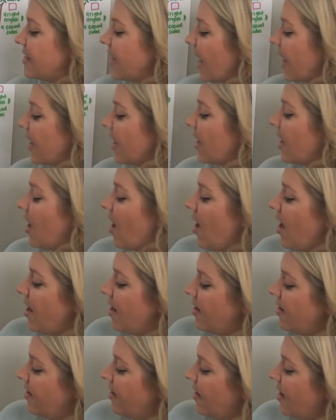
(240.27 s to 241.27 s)
decagon
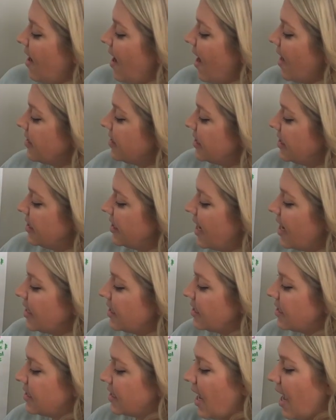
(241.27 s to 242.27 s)
has
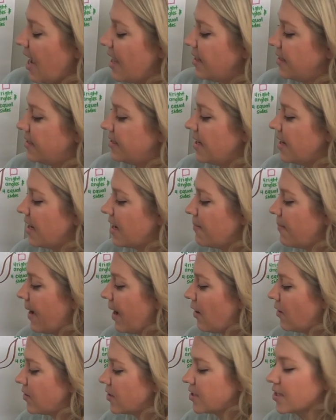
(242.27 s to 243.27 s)
10 sides. Think
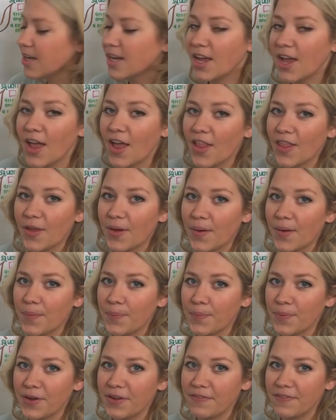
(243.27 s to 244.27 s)
about the
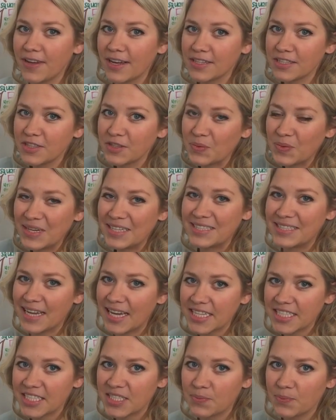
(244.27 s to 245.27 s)
prefix in the word
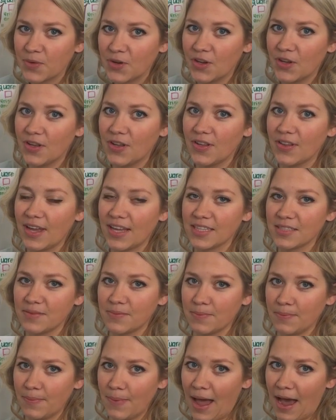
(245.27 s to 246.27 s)
decimal. That's
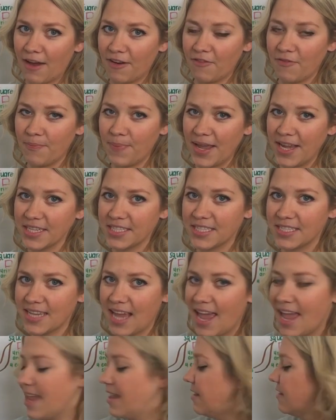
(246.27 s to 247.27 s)
out of base
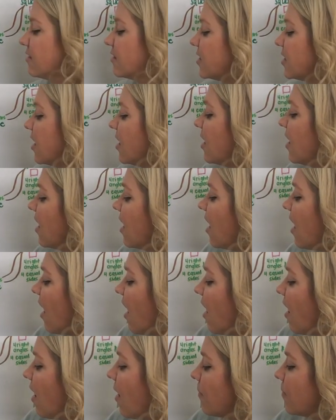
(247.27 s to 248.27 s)
10s.
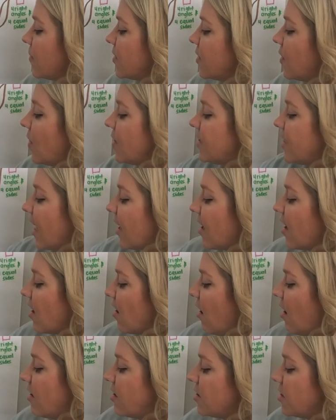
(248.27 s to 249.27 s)
So a
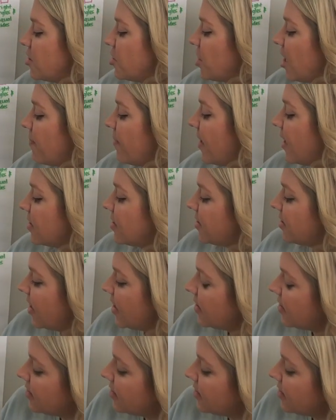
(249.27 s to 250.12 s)
decagon is a shape that has 10